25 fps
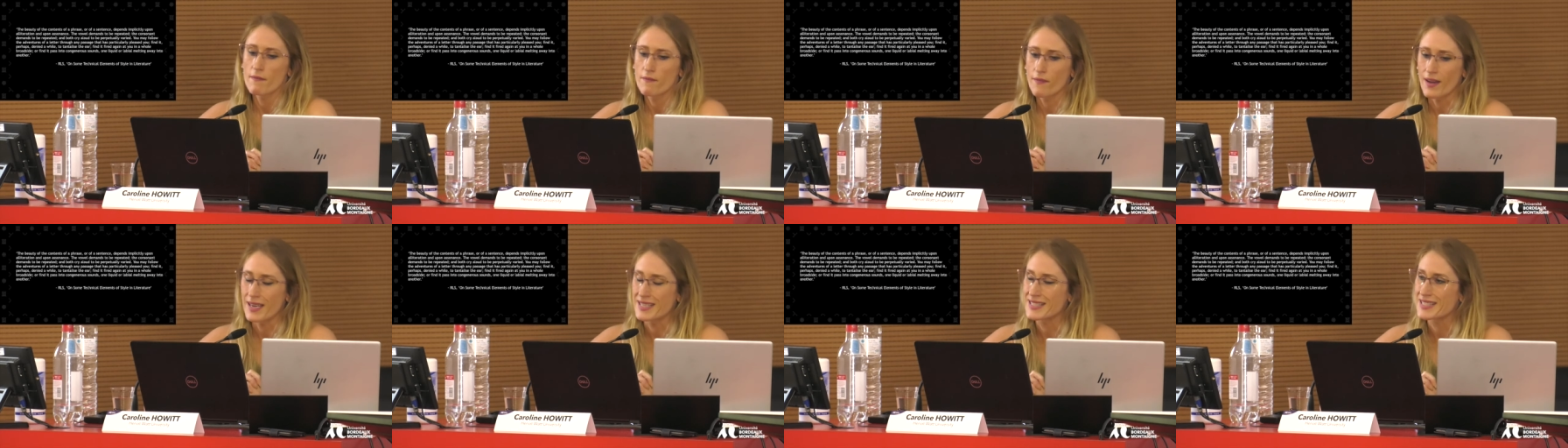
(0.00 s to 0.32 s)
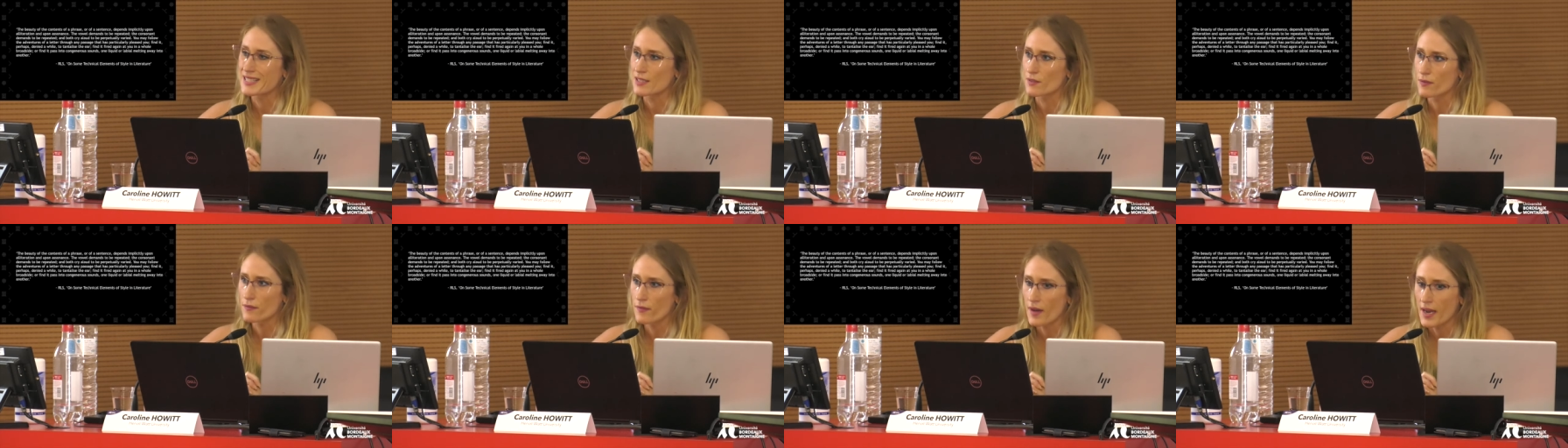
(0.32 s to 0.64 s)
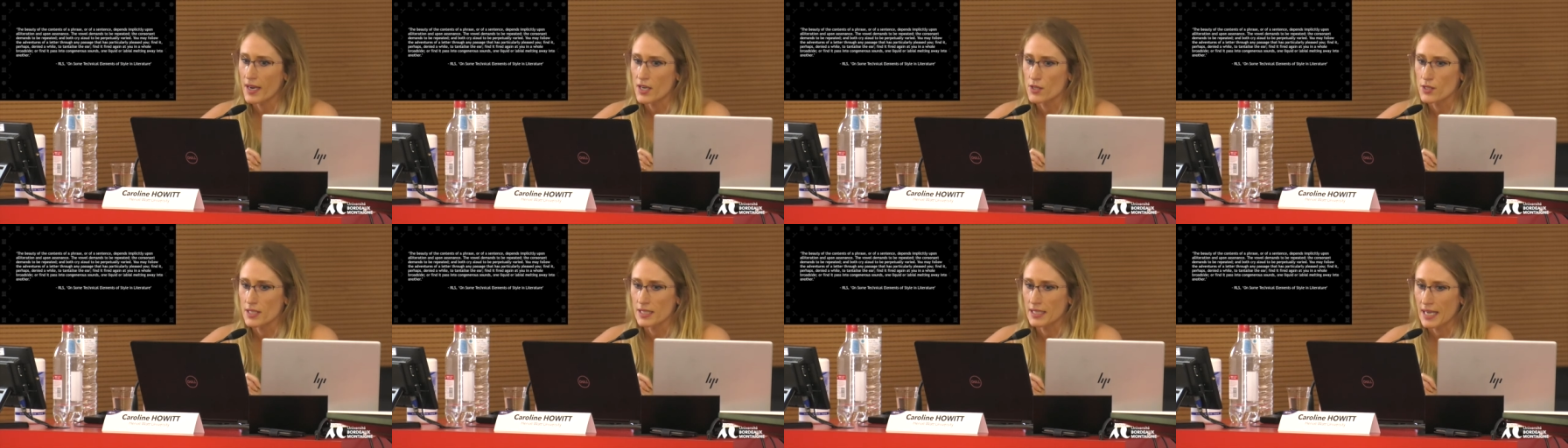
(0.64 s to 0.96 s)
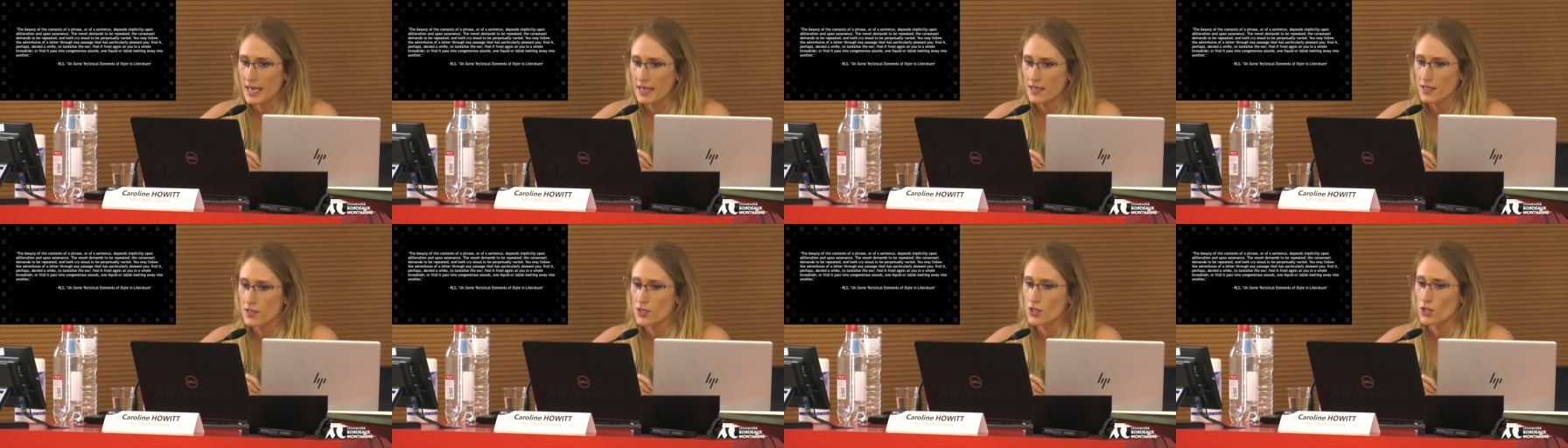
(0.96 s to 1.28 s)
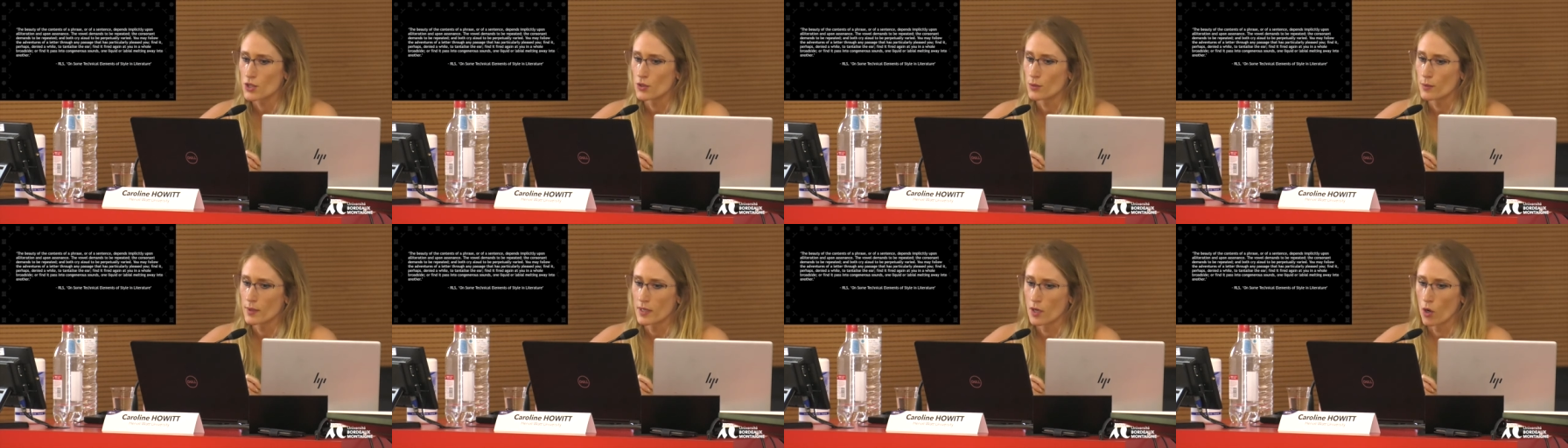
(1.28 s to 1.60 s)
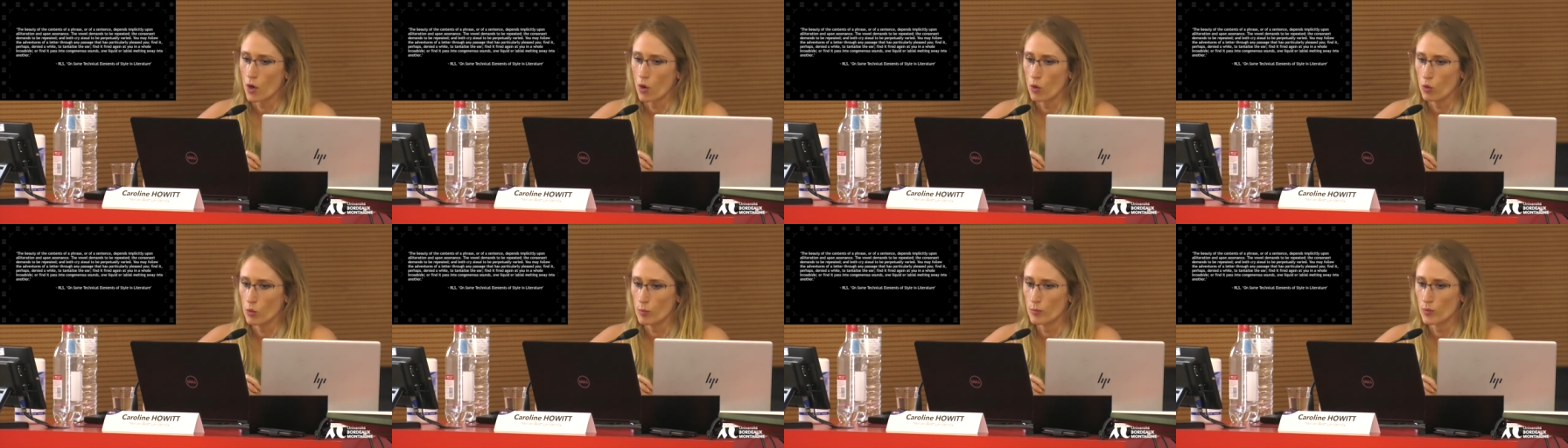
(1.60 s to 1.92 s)
Find it fired again at you in
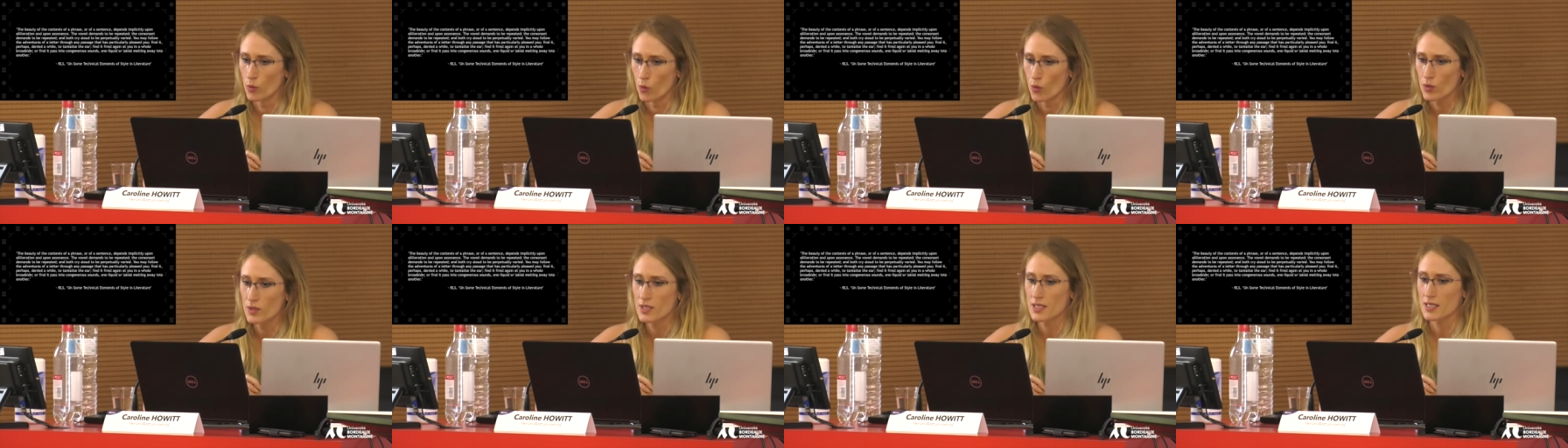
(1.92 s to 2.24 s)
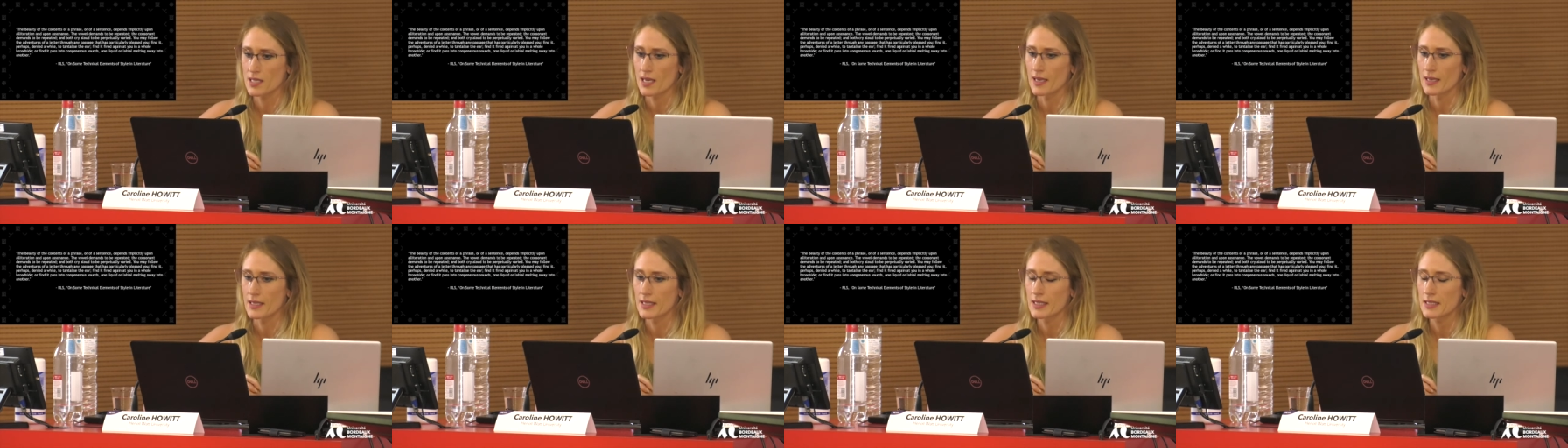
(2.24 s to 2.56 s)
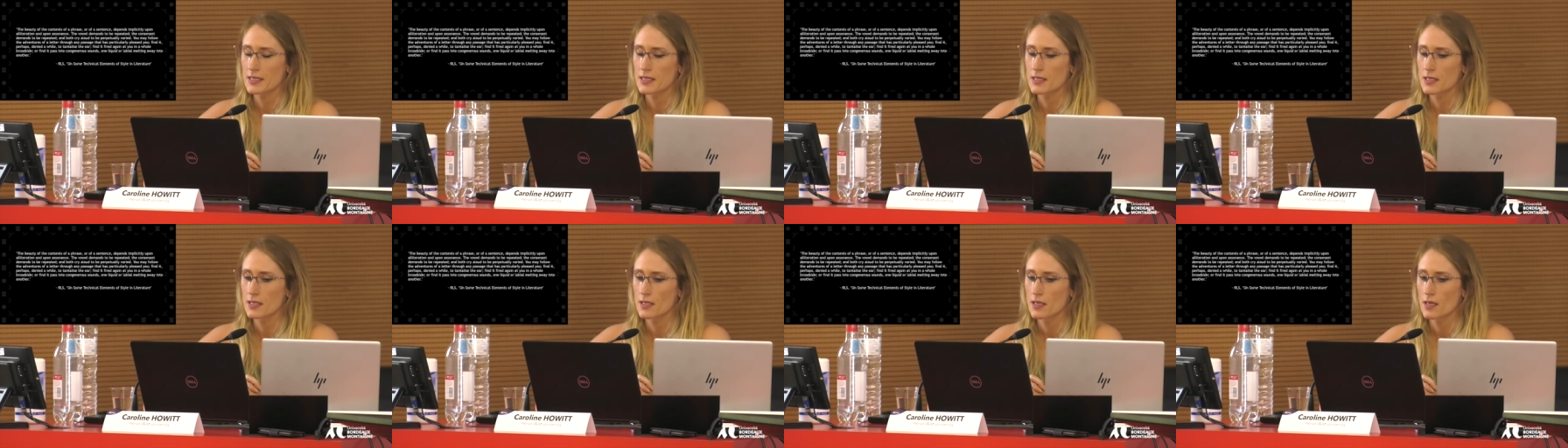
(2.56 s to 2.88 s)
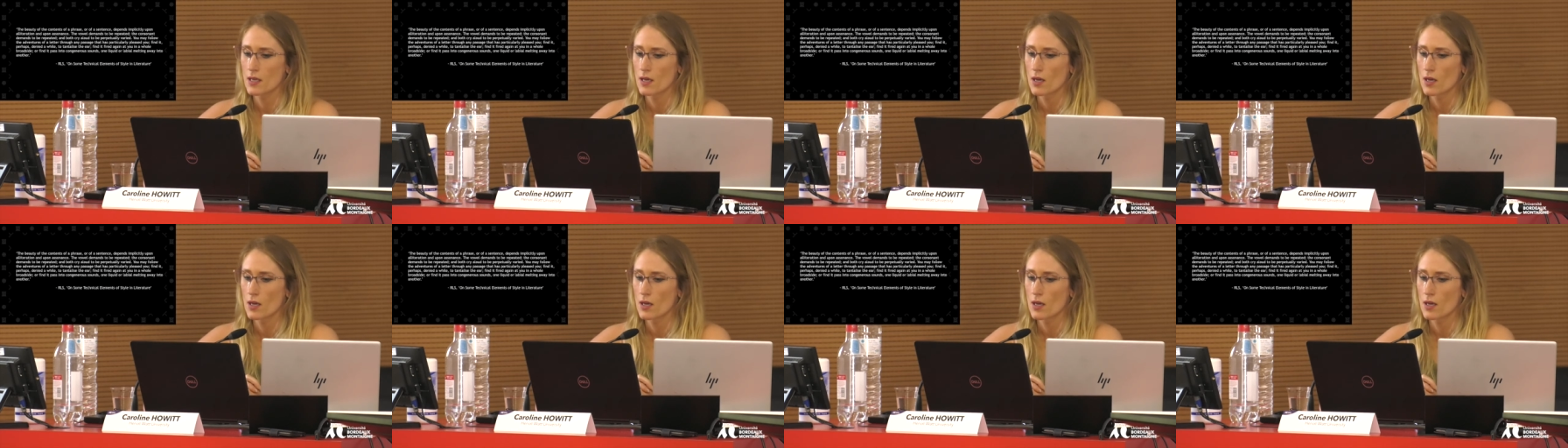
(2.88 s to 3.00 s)
a whole broadside,